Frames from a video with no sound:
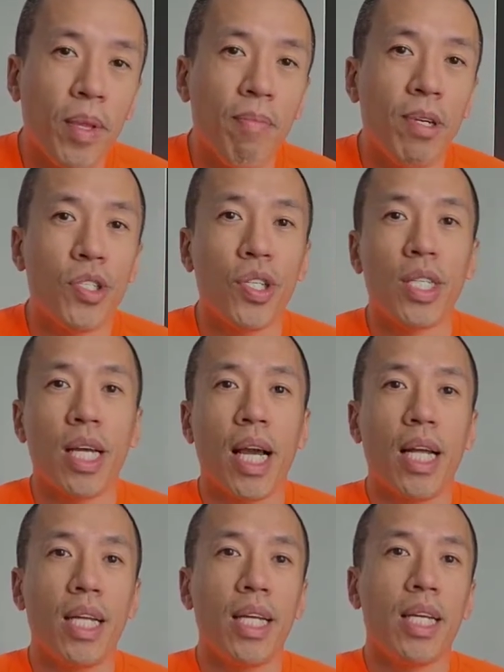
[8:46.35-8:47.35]
Make sure
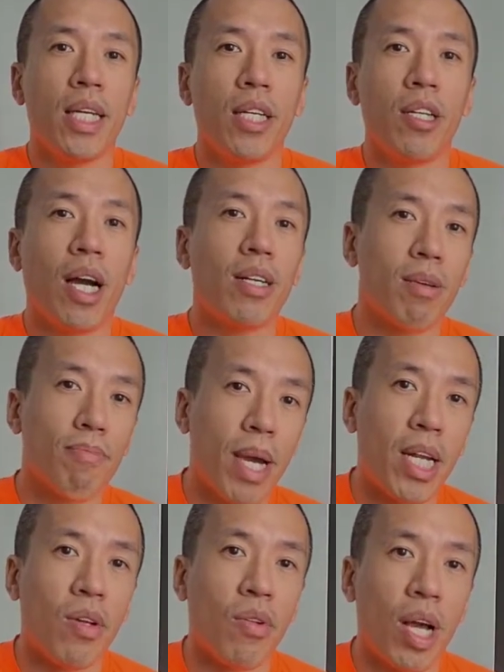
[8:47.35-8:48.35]
that it has a
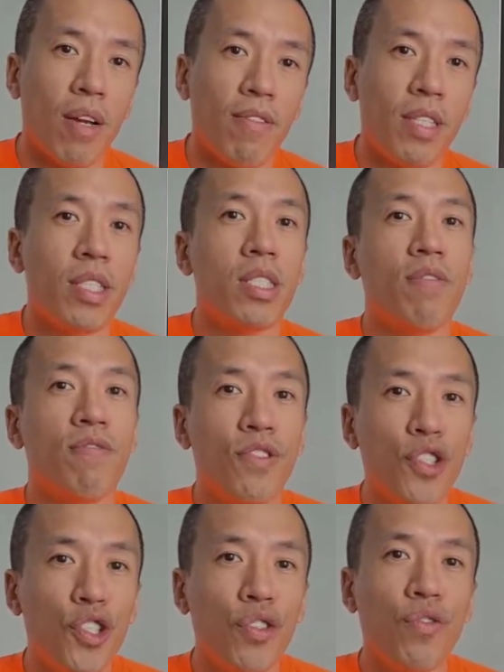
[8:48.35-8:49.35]
battery life. Is it
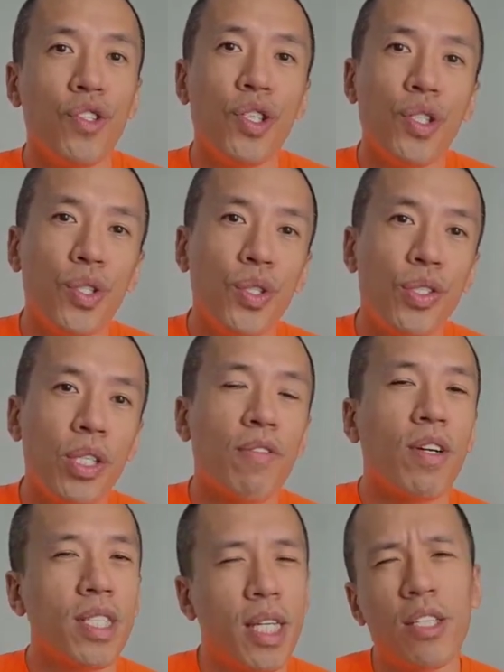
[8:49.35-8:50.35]
sufficient for your use? Of
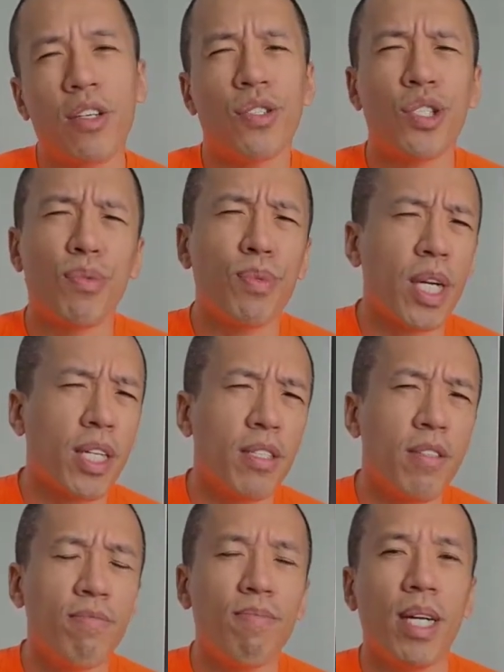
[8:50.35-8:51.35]
course, that's also
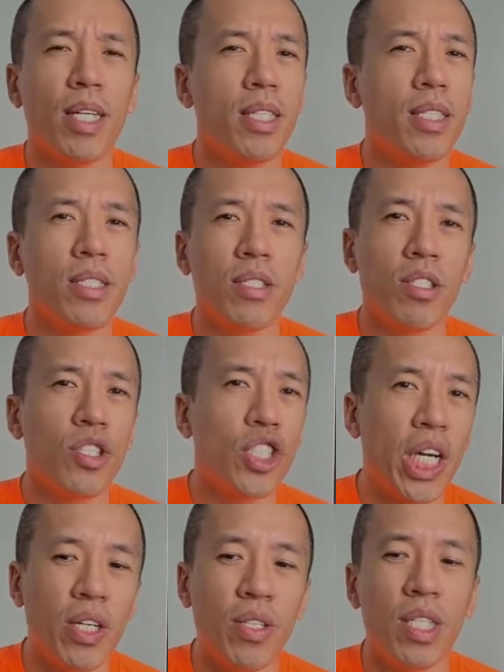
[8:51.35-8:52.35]
subjective, but it's
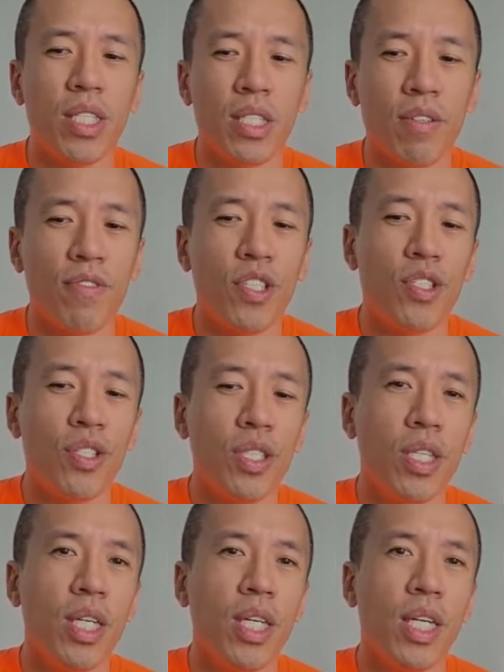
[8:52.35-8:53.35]
generally is it sufficient?